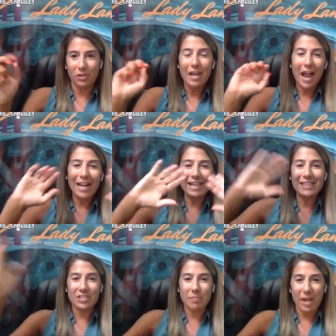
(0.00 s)
I need this
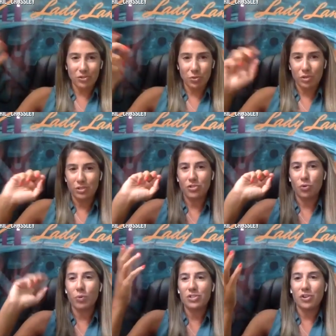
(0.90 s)
amount of doors or
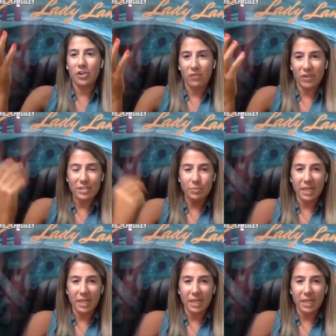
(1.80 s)
what's a good investment.
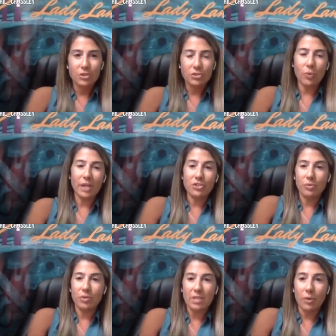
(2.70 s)
So what I do
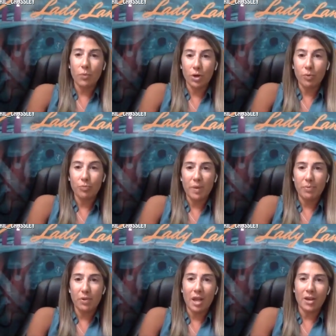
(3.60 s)
is I work with people
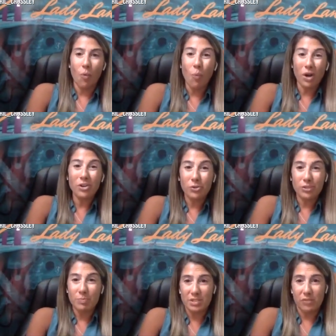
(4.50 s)
on what are your
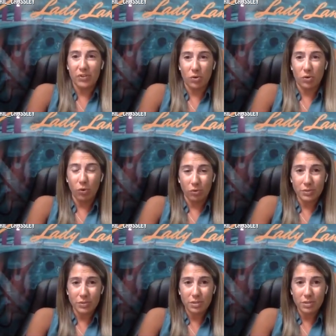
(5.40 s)
specific
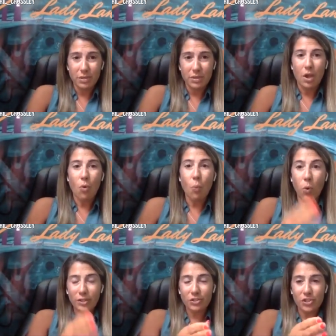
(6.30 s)
goals?
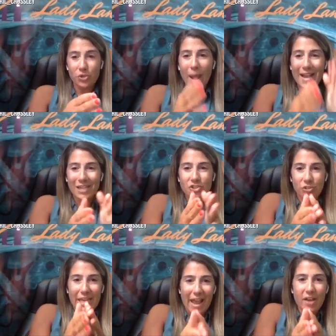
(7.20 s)
What do you
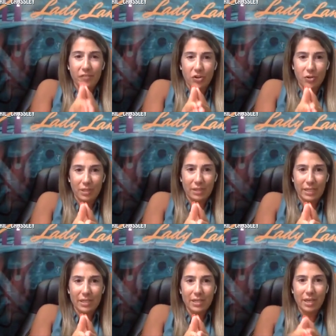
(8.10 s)
actually have
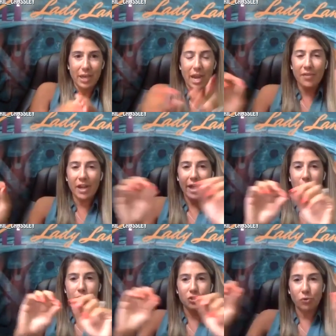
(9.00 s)
currently? And then I
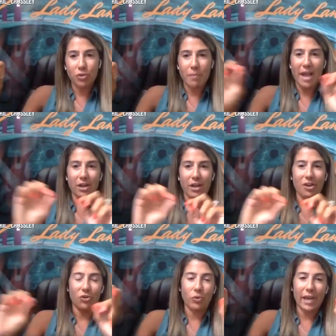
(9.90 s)
help show them how to kind
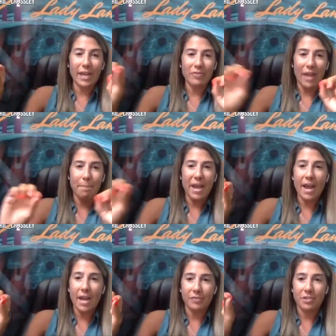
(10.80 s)
of create that
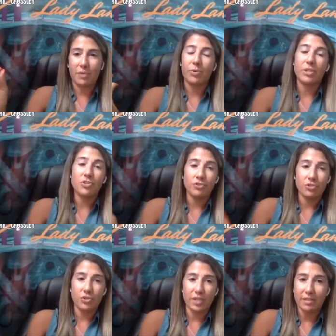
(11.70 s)
path to bridge those
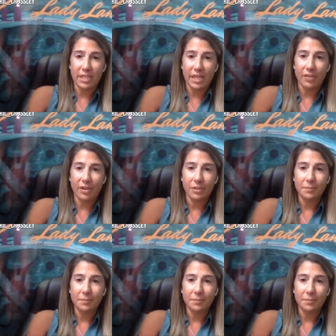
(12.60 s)
two things together.